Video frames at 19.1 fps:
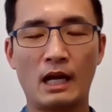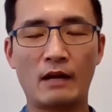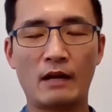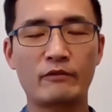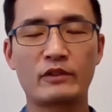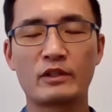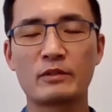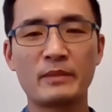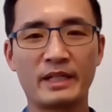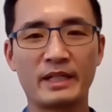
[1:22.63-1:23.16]

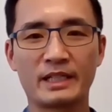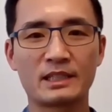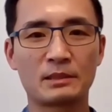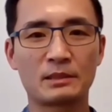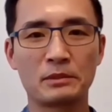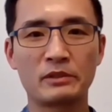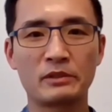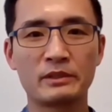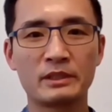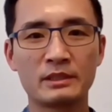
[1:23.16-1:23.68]
After my
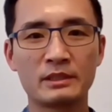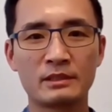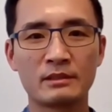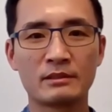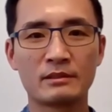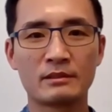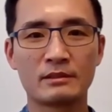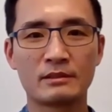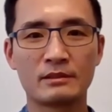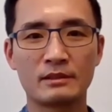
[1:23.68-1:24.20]
experience
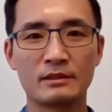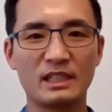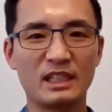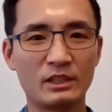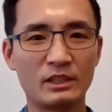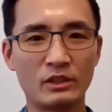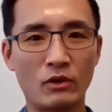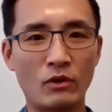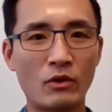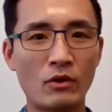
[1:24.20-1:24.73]

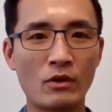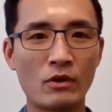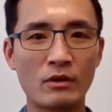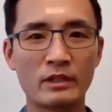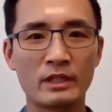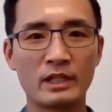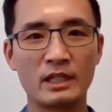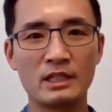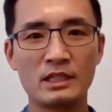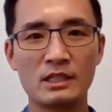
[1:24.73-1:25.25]
in all
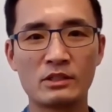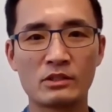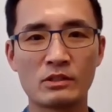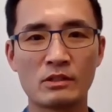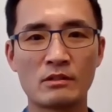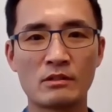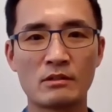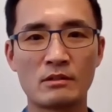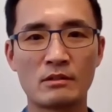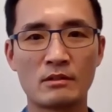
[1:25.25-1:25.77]

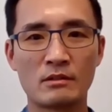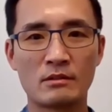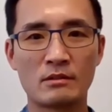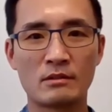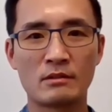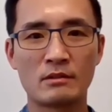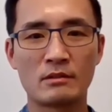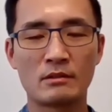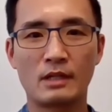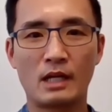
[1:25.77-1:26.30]
these,
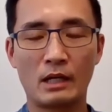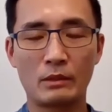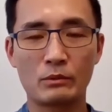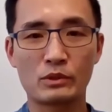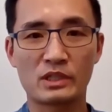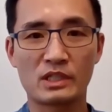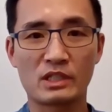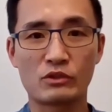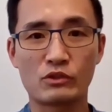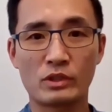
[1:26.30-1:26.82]
I
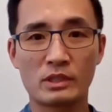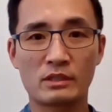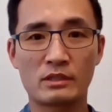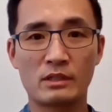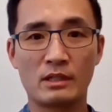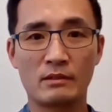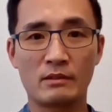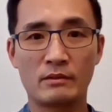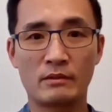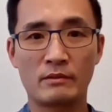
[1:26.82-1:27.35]
would suggest
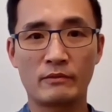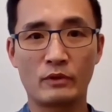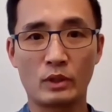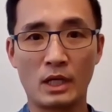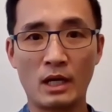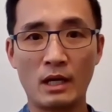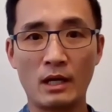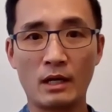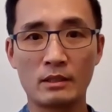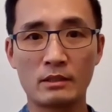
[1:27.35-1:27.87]
that for
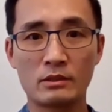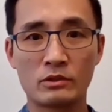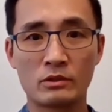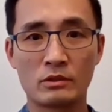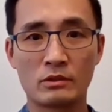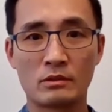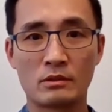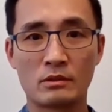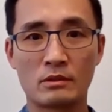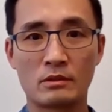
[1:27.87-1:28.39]
guys,
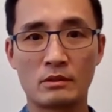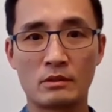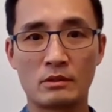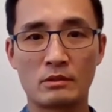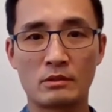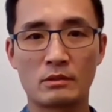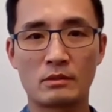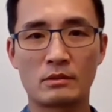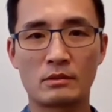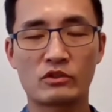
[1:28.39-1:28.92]

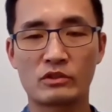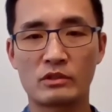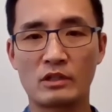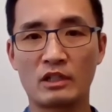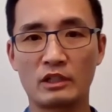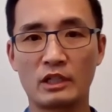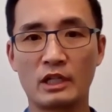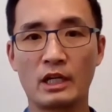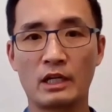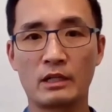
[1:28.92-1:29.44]

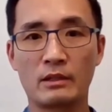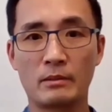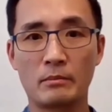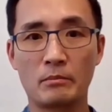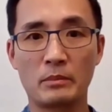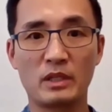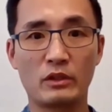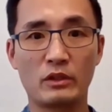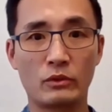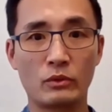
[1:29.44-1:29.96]
starting at
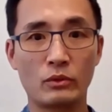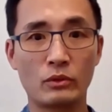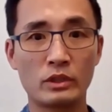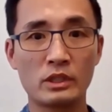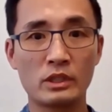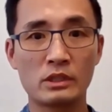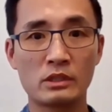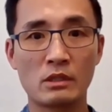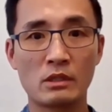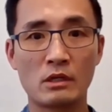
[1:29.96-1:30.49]
mid
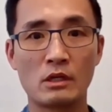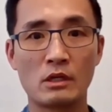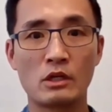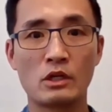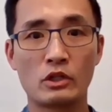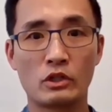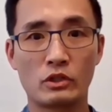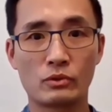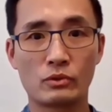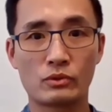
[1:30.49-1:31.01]
30s,
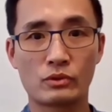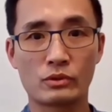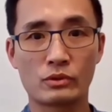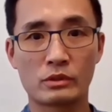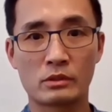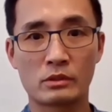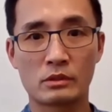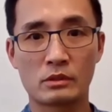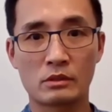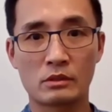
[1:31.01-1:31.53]
you should
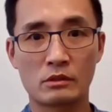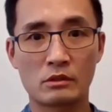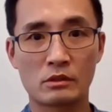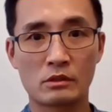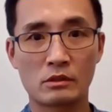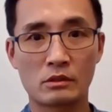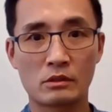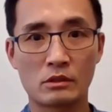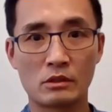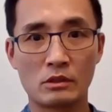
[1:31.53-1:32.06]

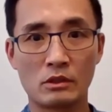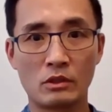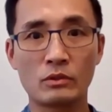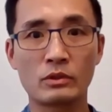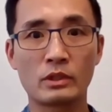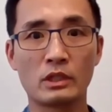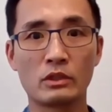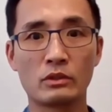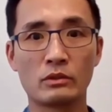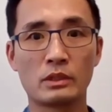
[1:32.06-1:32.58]

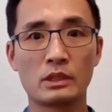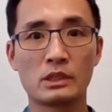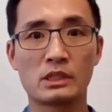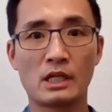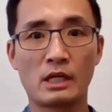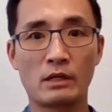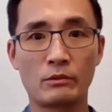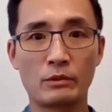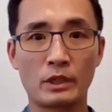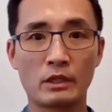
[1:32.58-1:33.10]
look into this
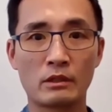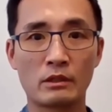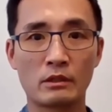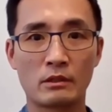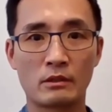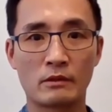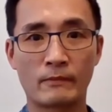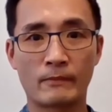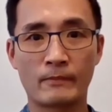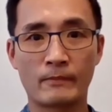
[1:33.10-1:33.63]
area.
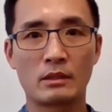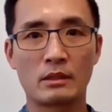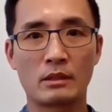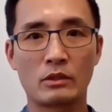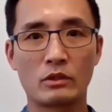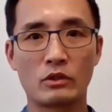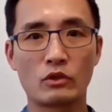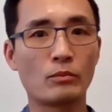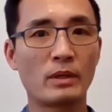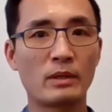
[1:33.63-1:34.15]

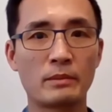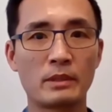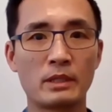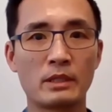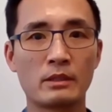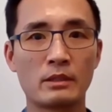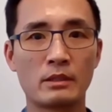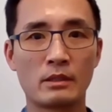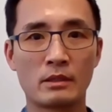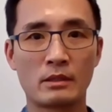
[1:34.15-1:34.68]
You may
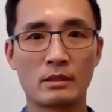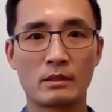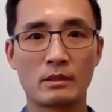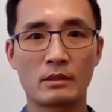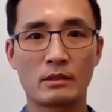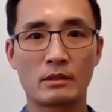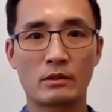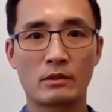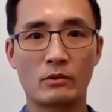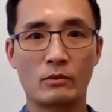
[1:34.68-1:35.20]
be
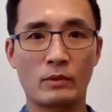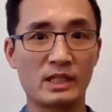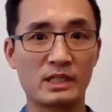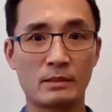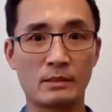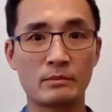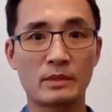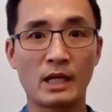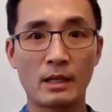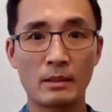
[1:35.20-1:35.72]
quite
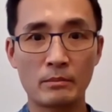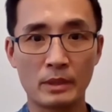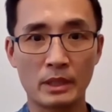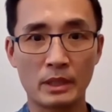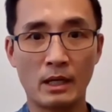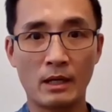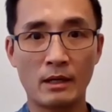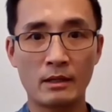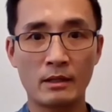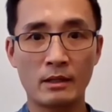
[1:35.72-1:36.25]
some time
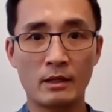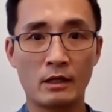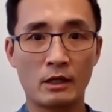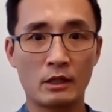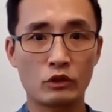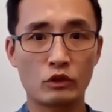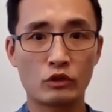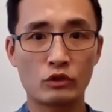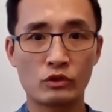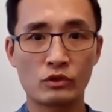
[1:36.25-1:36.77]
behind
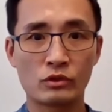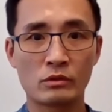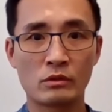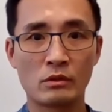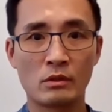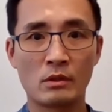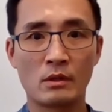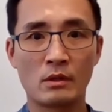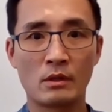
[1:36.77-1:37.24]
others,